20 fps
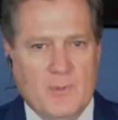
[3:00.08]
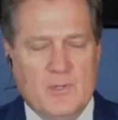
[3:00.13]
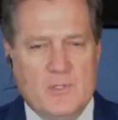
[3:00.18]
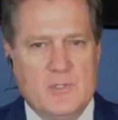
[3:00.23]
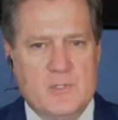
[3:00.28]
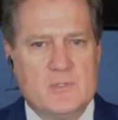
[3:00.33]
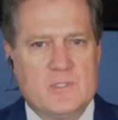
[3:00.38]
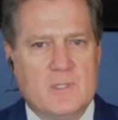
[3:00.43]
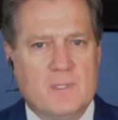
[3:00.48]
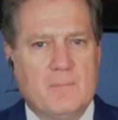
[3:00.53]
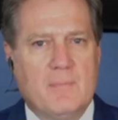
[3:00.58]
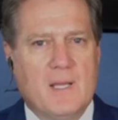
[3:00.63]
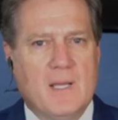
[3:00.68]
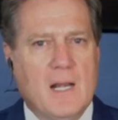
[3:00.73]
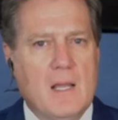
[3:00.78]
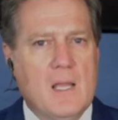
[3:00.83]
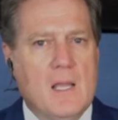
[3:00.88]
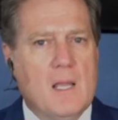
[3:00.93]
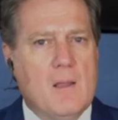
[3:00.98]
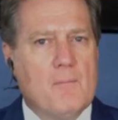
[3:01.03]
using,
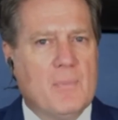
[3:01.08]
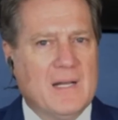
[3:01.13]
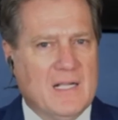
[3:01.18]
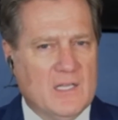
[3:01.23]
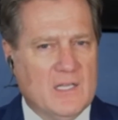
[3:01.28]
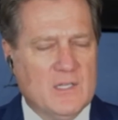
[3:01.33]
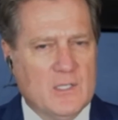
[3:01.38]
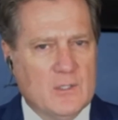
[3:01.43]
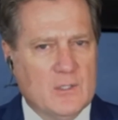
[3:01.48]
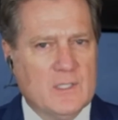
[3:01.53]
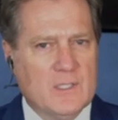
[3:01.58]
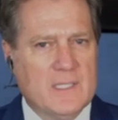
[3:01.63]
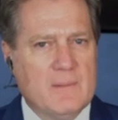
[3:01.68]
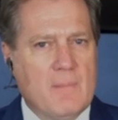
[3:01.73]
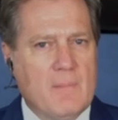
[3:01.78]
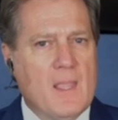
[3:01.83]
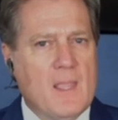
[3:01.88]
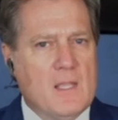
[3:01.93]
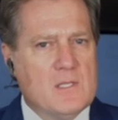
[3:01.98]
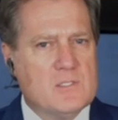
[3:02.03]
but but
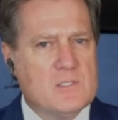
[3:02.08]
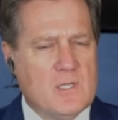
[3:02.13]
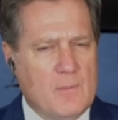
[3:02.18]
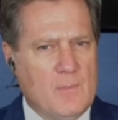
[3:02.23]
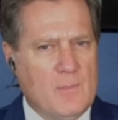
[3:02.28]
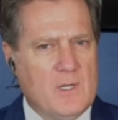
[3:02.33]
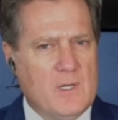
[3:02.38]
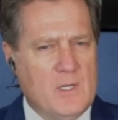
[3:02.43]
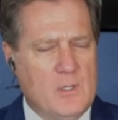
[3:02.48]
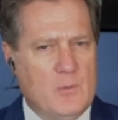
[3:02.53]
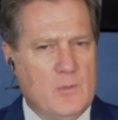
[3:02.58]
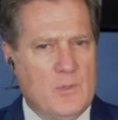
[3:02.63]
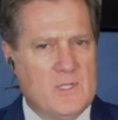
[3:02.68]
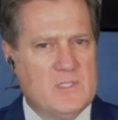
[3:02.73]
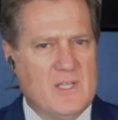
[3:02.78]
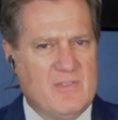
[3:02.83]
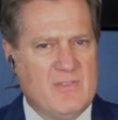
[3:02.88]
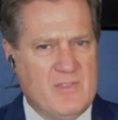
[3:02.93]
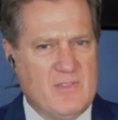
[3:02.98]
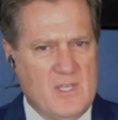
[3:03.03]
clearly, someone who
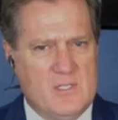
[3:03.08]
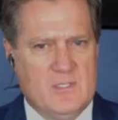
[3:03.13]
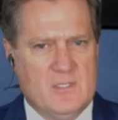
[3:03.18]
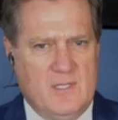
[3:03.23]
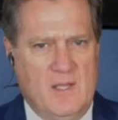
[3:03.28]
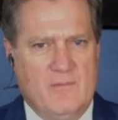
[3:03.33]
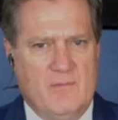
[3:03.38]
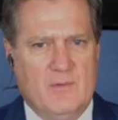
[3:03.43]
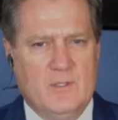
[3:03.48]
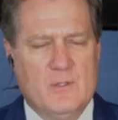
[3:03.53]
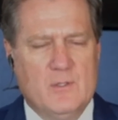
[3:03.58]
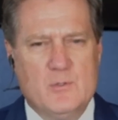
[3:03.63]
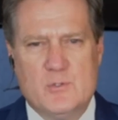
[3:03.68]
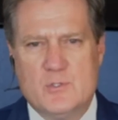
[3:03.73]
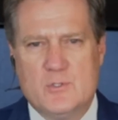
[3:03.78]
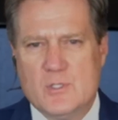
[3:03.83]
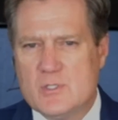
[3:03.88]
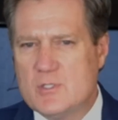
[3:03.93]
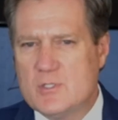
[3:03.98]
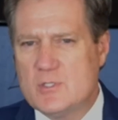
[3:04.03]
is at this level,
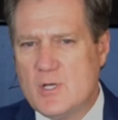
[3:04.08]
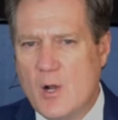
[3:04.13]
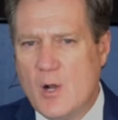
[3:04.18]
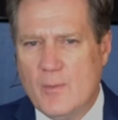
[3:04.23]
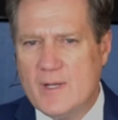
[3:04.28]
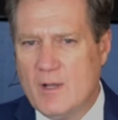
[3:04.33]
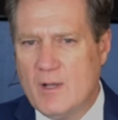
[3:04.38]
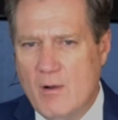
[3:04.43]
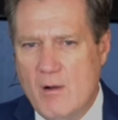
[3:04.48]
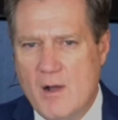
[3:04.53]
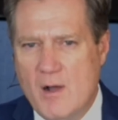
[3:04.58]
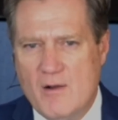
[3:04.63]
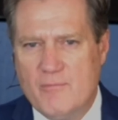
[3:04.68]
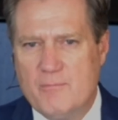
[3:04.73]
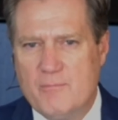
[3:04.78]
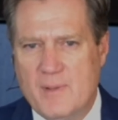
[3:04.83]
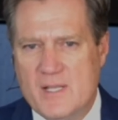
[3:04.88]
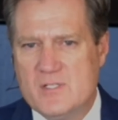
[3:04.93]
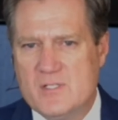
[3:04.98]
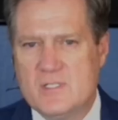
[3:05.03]
who's just showing
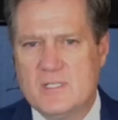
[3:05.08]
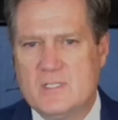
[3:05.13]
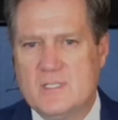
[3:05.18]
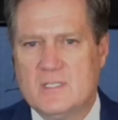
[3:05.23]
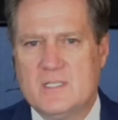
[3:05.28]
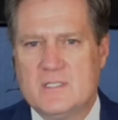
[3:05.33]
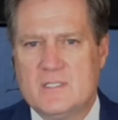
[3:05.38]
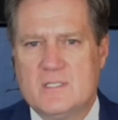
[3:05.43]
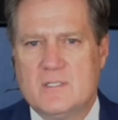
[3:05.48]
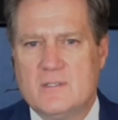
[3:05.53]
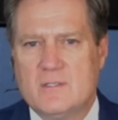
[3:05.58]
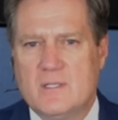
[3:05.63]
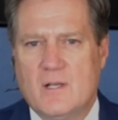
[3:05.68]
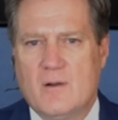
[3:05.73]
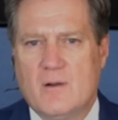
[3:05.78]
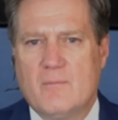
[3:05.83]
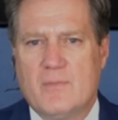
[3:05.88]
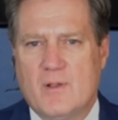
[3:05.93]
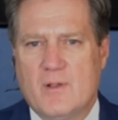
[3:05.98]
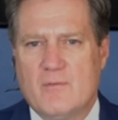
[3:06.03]
off basically to
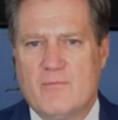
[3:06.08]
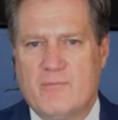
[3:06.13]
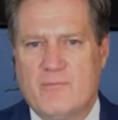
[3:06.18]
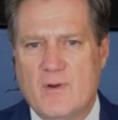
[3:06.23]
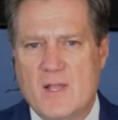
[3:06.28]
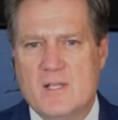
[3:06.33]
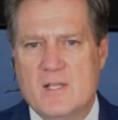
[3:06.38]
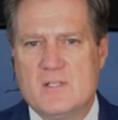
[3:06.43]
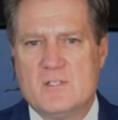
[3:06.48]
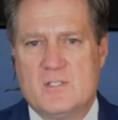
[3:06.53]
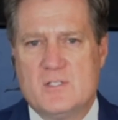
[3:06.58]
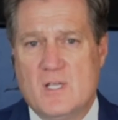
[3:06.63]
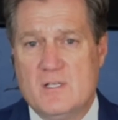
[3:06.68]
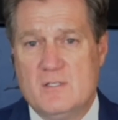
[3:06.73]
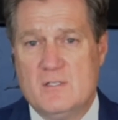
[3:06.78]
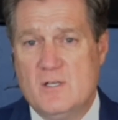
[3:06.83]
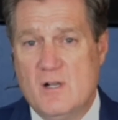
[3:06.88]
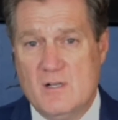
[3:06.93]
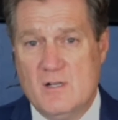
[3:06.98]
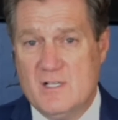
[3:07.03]
their their friends
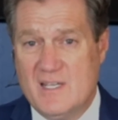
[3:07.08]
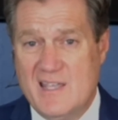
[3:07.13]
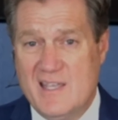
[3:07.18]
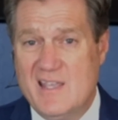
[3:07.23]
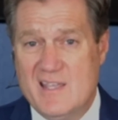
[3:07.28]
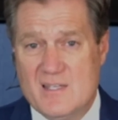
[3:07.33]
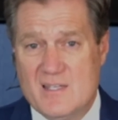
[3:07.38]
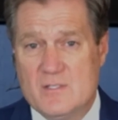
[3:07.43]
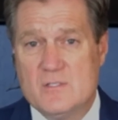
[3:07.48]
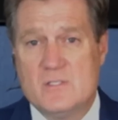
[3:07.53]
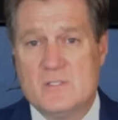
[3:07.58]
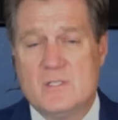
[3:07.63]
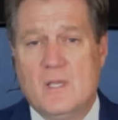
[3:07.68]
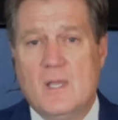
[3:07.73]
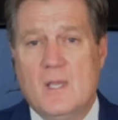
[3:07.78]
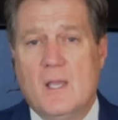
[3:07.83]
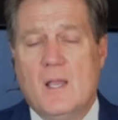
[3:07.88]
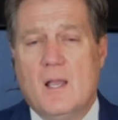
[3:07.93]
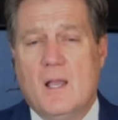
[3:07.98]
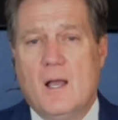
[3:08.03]
and young kids,
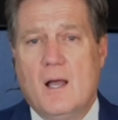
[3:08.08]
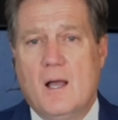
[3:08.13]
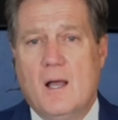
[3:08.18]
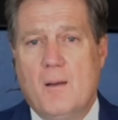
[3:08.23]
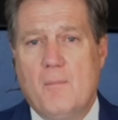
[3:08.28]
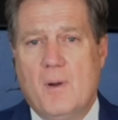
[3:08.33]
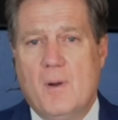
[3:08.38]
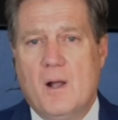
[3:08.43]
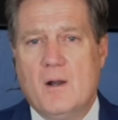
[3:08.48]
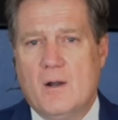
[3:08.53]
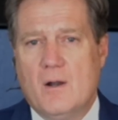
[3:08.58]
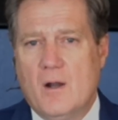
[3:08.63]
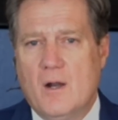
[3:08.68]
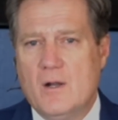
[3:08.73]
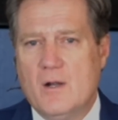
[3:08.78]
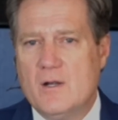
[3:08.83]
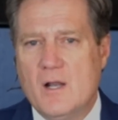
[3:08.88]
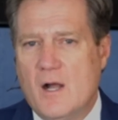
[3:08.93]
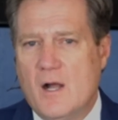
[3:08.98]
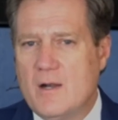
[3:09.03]
um, are,
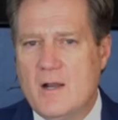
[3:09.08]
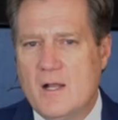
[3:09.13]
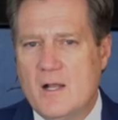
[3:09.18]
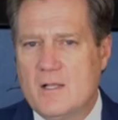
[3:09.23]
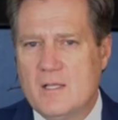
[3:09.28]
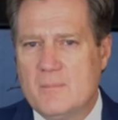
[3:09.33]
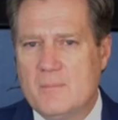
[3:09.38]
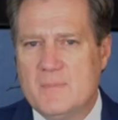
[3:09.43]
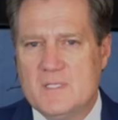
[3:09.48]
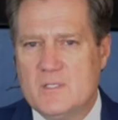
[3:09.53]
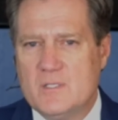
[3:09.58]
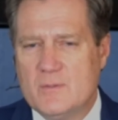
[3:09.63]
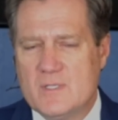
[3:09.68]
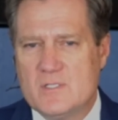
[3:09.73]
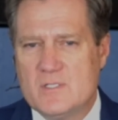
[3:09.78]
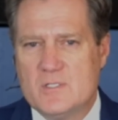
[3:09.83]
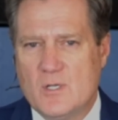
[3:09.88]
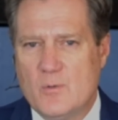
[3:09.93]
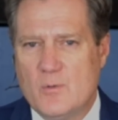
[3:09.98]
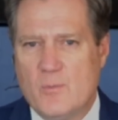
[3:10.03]
are, are not going to be
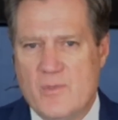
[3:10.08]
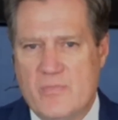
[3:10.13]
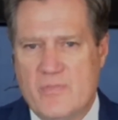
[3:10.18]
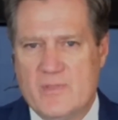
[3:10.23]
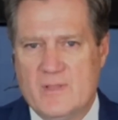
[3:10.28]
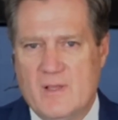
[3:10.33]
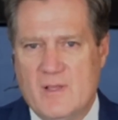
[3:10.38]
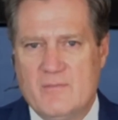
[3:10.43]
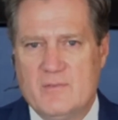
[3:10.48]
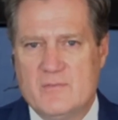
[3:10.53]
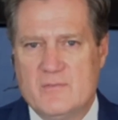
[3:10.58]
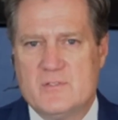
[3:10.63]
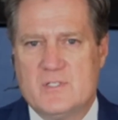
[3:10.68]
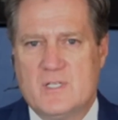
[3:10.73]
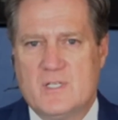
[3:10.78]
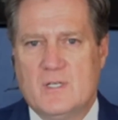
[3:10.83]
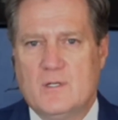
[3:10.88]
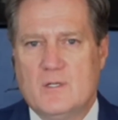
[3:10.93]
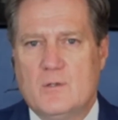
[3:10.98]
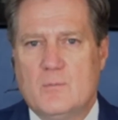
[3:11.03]
doing so with the level of
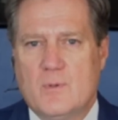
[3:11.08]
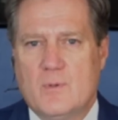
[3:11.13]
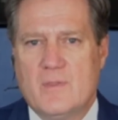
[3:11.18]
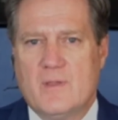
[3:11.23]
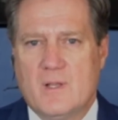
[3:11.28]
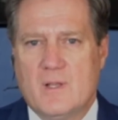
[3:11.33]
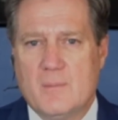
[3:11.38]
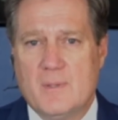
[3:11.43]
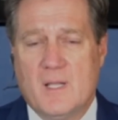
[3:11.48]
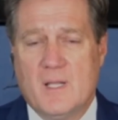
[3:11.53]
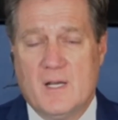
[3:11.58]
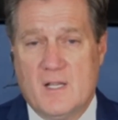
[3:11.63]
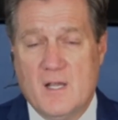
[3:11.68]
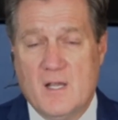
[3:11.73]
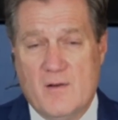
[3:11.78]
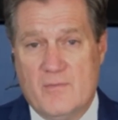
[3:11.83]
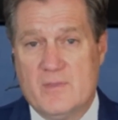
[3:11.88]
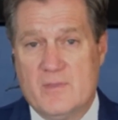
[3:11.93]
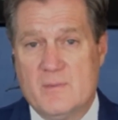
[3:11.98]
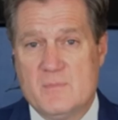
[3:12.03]
skill where they're going to be able to
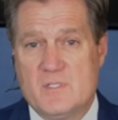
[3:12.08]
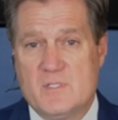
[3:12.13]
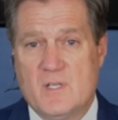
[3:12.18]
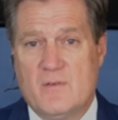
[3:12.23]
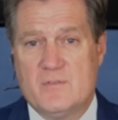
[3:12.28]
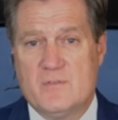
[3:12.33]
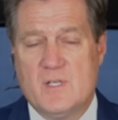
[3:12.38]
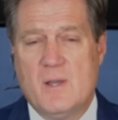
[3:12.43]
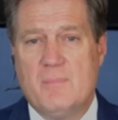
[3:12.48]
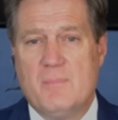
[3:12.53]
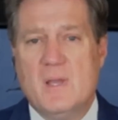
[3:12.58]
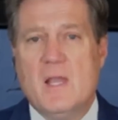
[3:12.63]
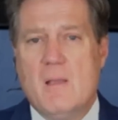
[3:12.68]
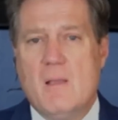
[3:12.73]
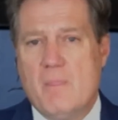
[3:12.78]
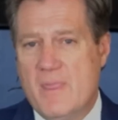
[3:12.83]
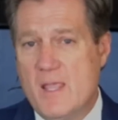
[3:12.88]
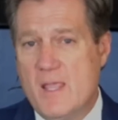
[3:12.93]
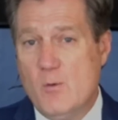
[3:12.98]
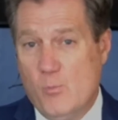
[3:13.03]
cover themselves up.
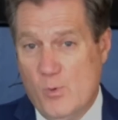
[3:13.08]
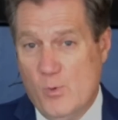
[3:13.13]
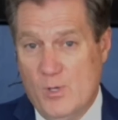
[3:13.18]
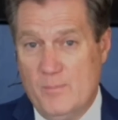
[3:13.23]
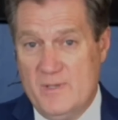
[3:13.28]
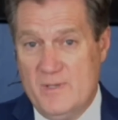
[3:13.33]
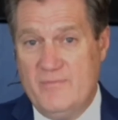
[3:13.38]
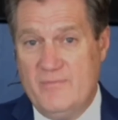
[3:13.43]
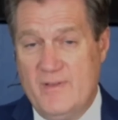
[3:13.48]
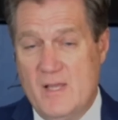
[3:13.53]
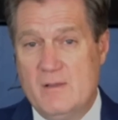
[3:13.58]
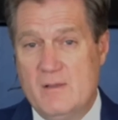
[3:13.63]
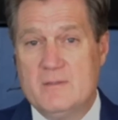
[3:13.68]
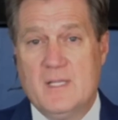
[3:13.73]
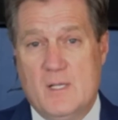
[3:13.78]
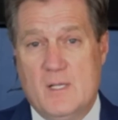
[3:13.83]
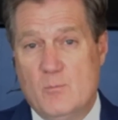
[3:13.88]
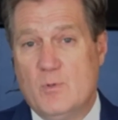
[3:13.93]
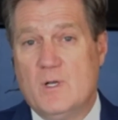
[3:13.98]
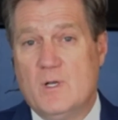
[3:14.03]
They will be
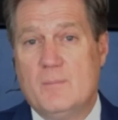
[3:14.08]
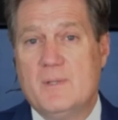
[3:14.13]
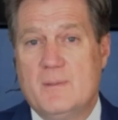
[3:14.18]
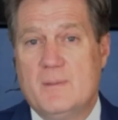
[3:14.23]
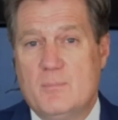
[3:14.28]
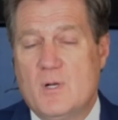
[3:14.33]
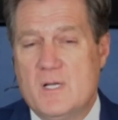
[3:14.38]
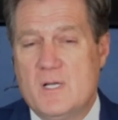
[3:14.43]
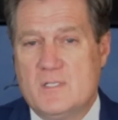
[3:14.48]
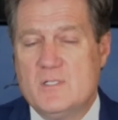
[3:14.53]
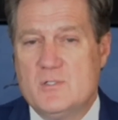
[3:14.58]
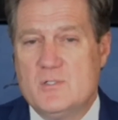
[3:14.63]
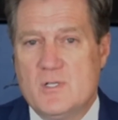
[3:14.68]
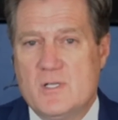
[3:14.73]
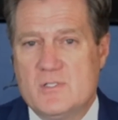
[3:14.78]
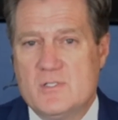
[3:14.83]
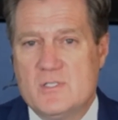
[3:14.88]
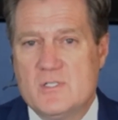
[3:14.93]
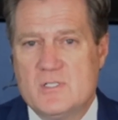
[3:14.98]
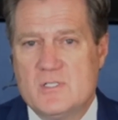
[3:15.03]
found. They will be brought to
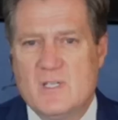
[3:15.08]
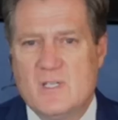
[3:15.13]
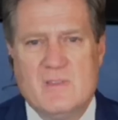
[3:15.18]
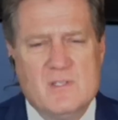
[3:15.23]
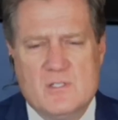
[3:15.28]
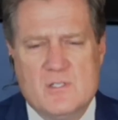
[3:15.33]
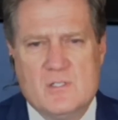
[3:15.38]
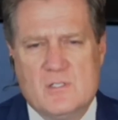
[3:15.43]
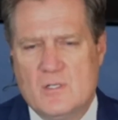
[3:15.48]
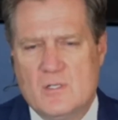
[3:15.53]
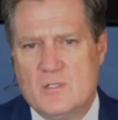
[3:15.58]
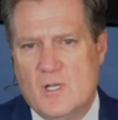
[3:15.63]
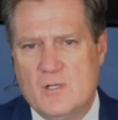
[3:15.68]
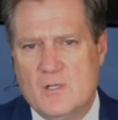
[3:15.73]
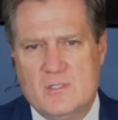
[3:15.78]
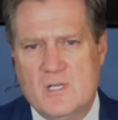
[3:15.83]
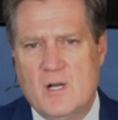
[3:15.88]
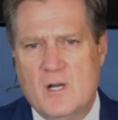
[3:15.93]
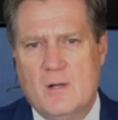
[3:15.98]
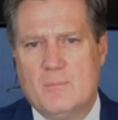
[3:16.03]
justice, and this is a, a
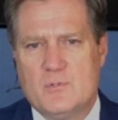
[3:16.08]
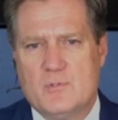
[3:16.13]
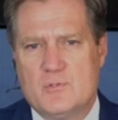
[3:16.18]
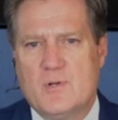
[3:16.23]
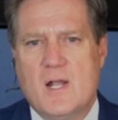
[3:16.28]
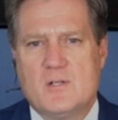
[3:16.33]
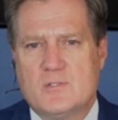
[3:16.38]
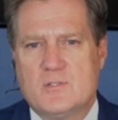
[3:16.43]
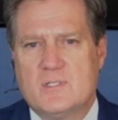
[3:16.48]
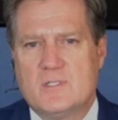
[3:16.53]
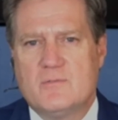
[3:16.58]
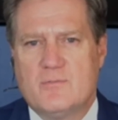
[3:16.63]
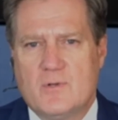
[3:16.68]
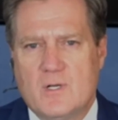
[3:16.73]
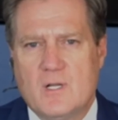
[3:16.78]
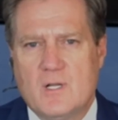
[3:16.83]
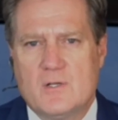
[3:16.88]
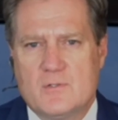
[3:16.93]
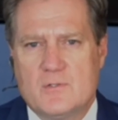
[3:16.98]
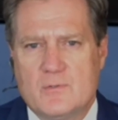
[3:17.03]
terrible tragedy
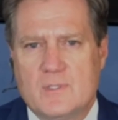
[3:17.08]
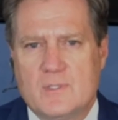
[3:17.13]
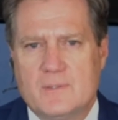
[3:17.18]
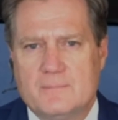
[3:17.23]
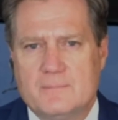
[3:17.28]
for a country.